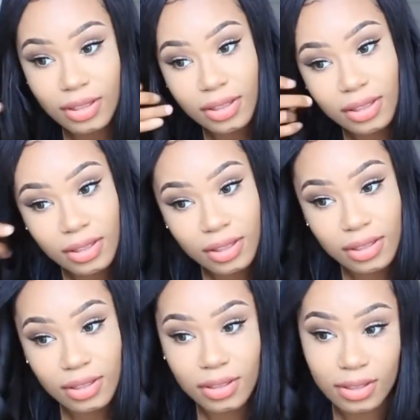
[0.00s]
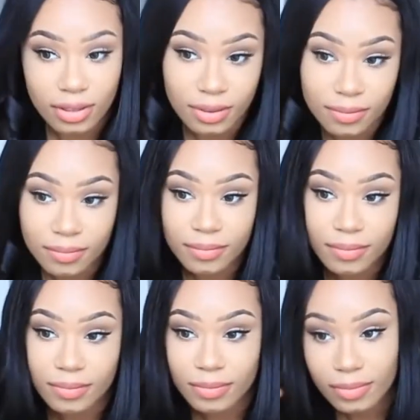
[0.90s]

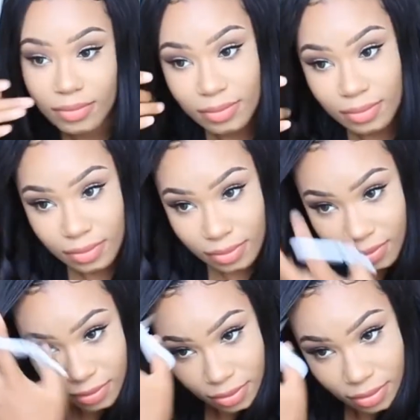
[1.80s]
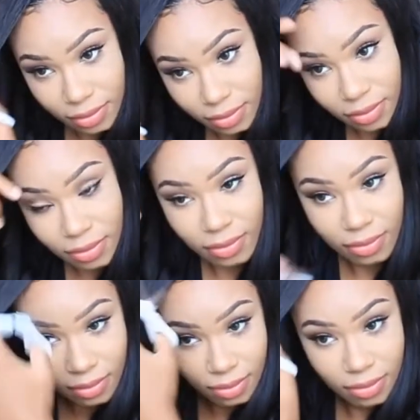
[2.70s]

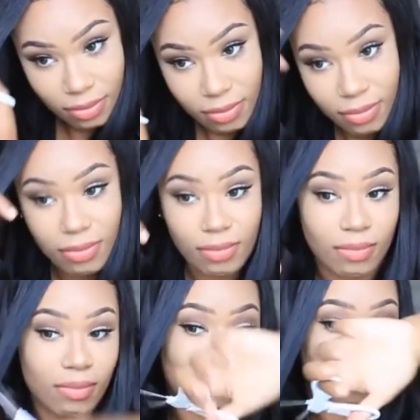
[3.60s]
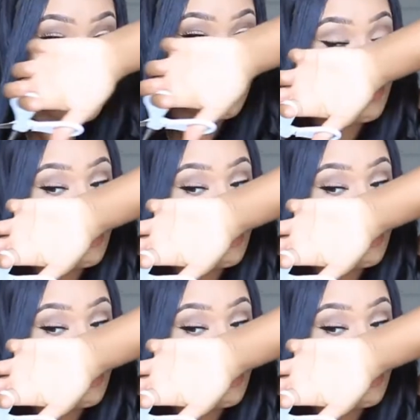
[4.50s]
No one is speaking in this clip.